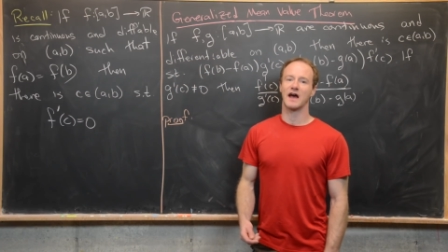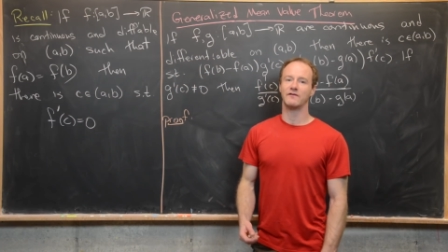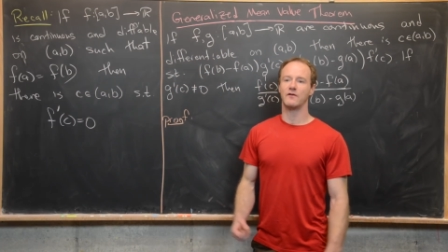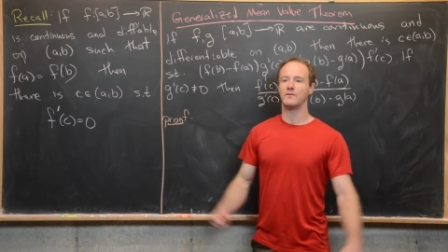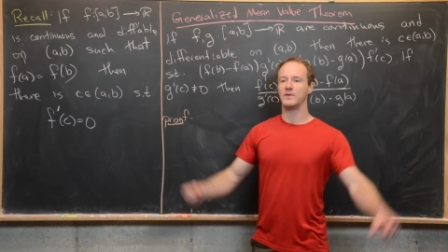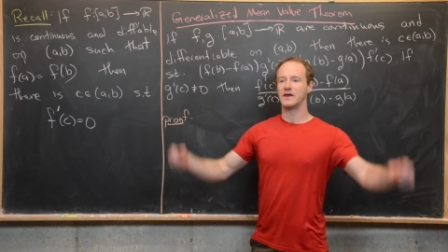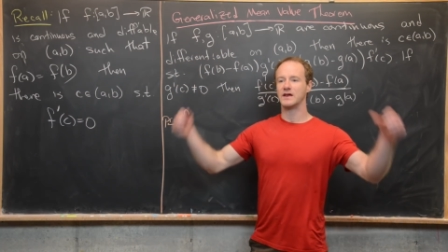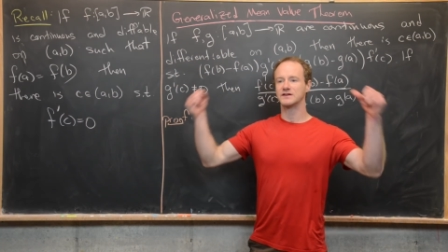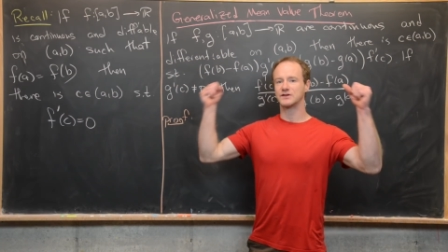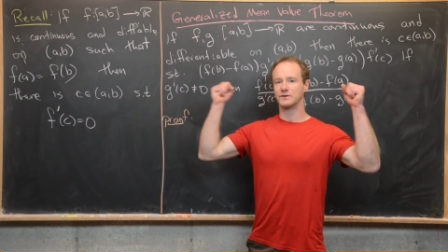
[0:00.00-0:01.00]
f of
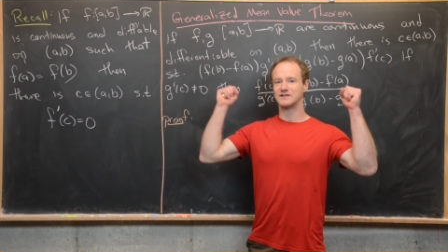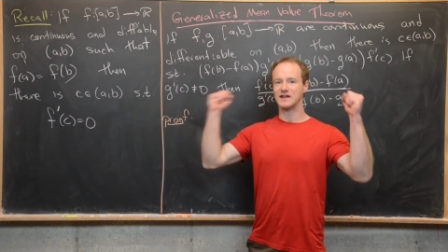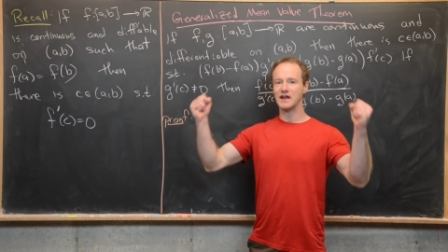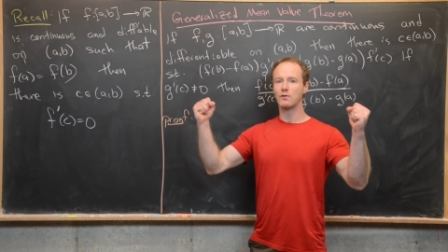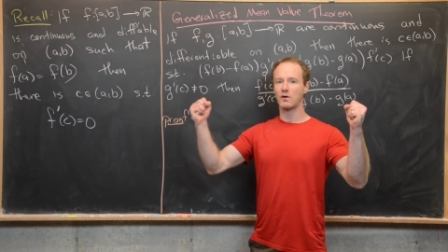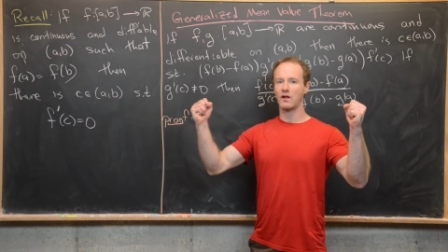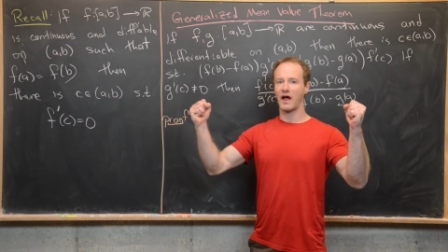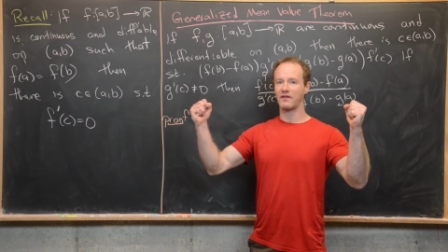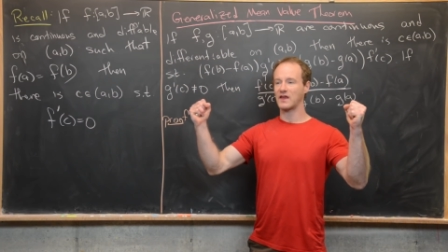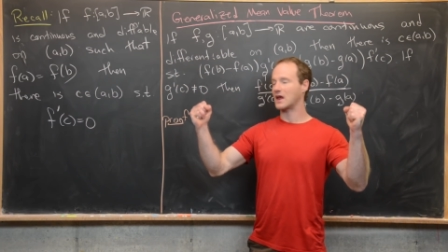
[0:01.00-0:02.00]
b, so it's equal
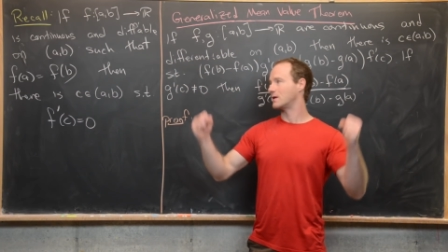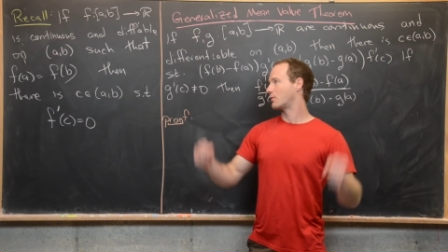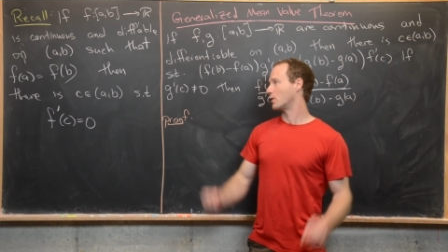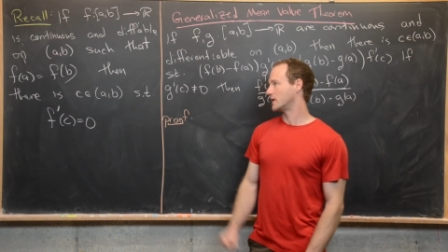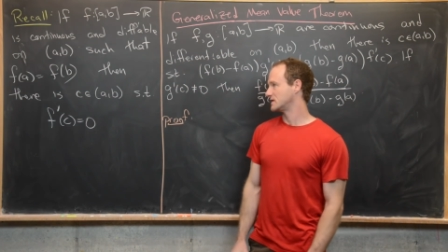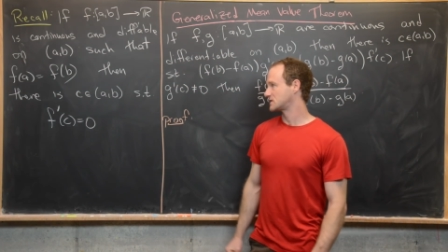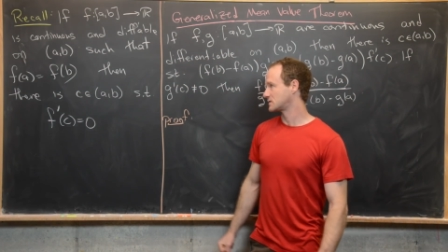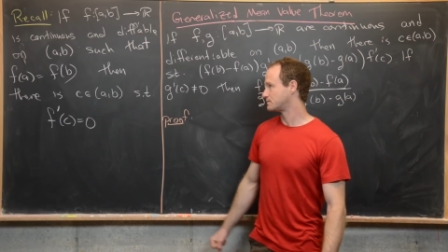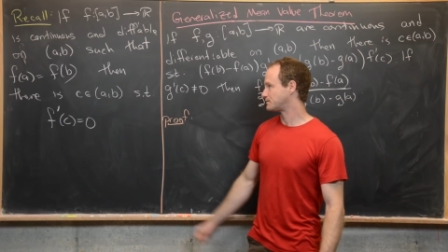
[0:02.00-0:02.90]
at the endpoints,